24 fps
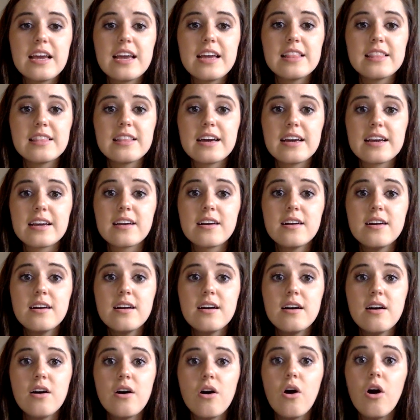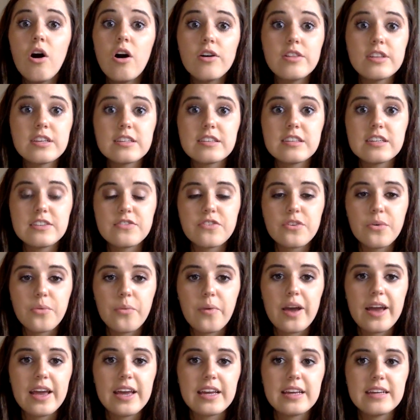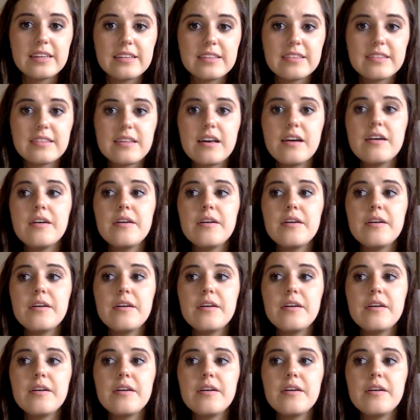in like all these different ways.